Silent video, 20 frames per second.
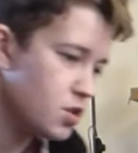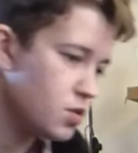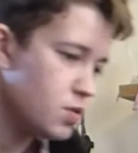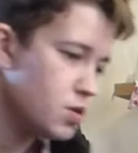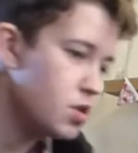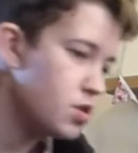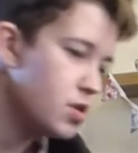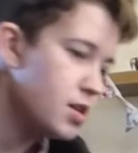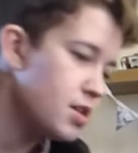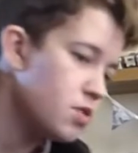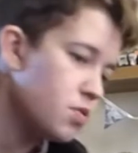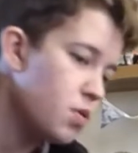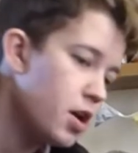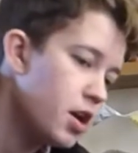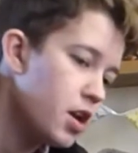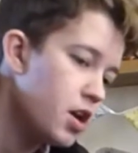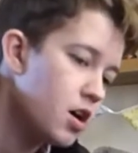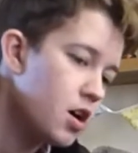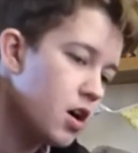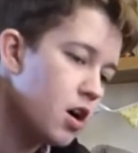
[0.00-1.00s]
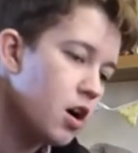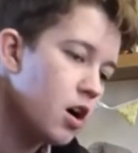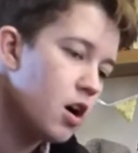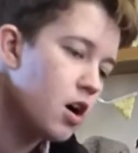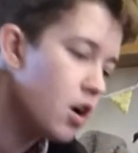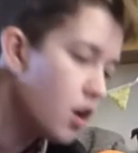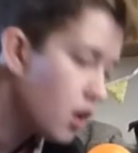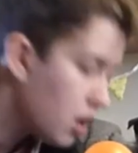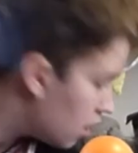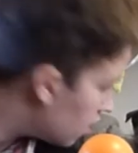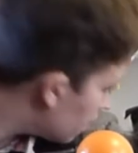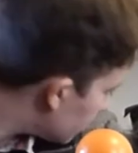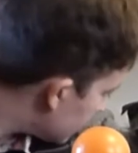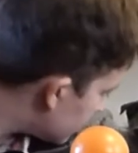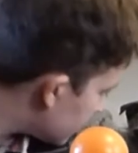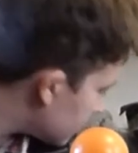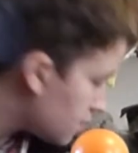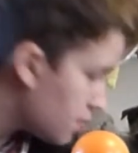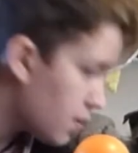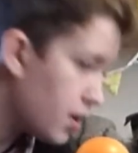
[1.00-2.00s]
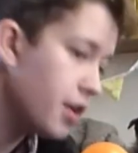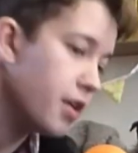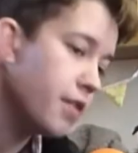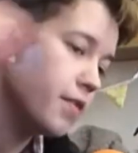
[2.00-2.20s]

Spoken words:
Should we do this one? Oh, this one.